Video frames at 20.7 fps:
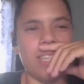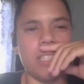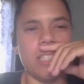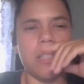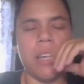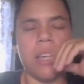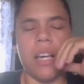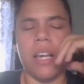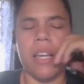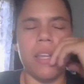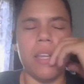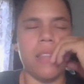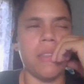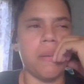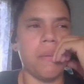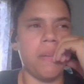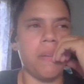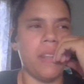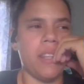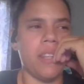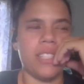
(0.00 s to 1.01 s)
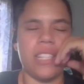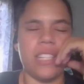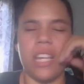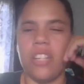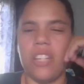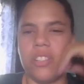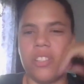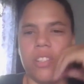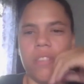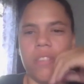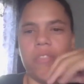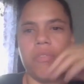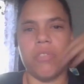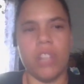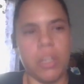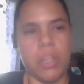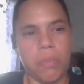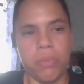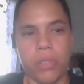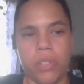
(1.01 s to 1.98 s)
is in the stages of
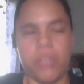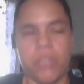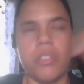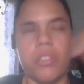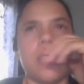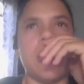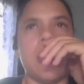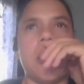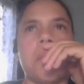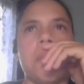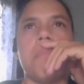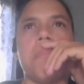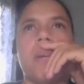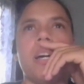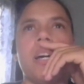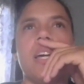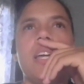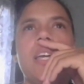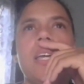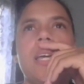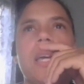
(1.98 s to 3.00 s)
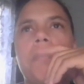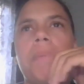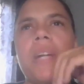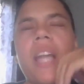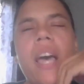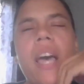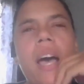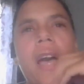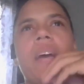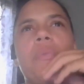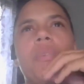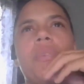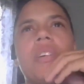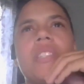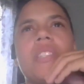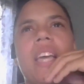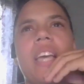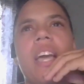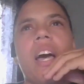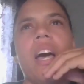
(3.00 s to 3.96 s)
reproducing them, but I
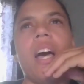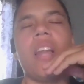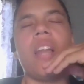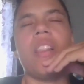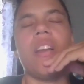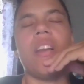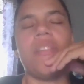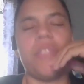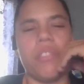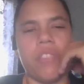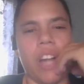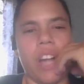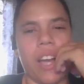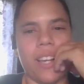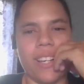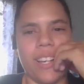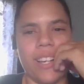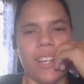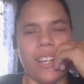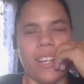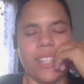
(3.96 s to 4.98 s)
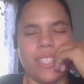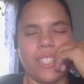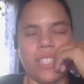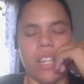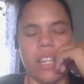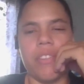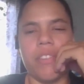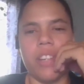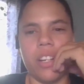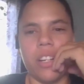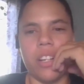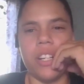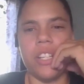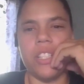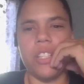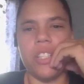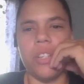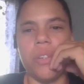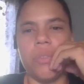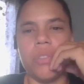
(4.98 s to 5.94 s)
will say I love to rock a Steph Curry
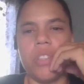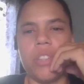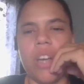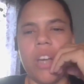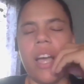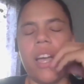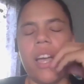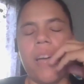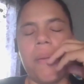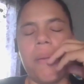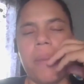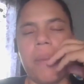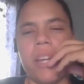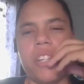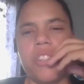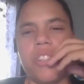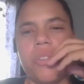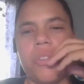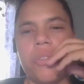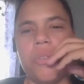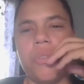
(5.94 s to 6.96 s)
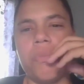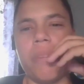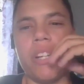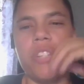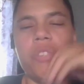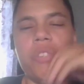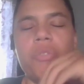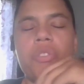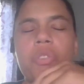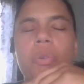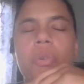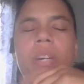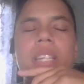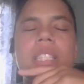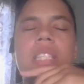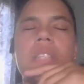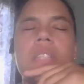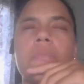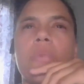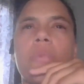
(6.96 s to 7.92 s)
too. So my shoe
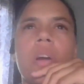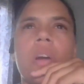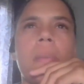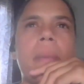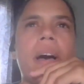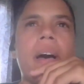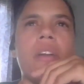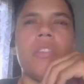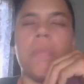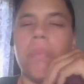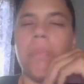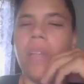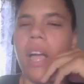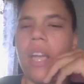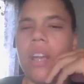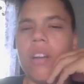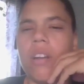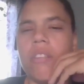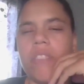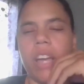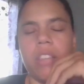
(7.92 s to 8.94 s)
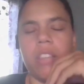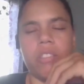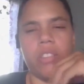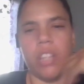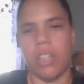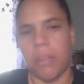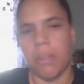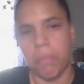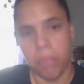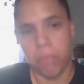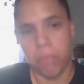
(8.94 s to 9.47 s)
choice is more about the player rather than the